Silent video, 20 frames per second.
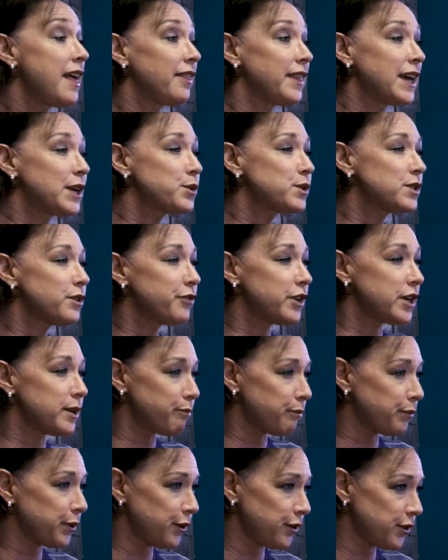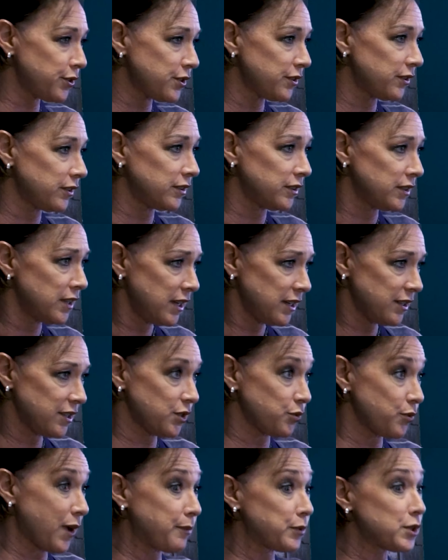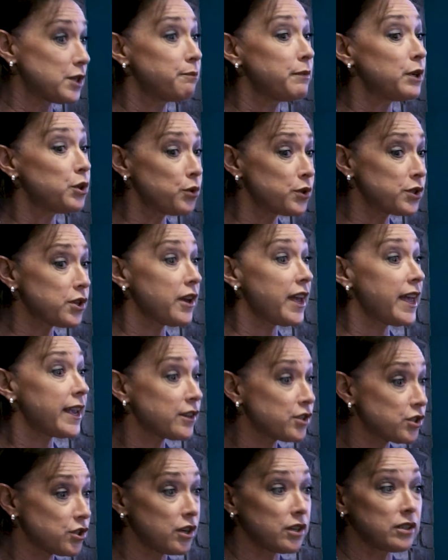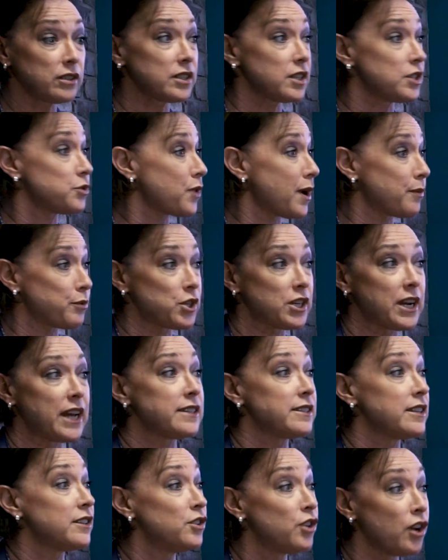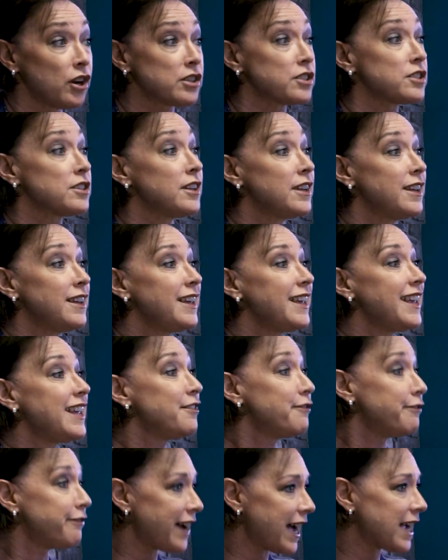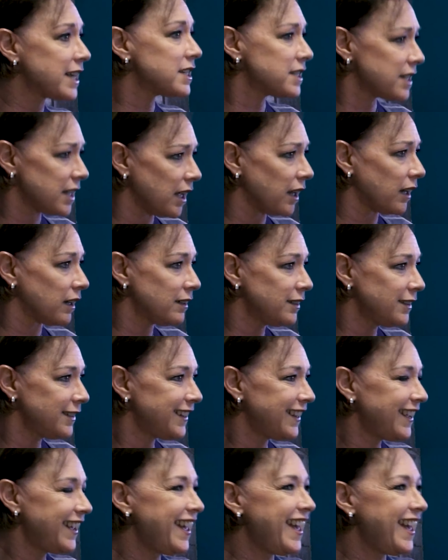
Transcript: That was a very personal disruption, but also external disruption I did not invite in.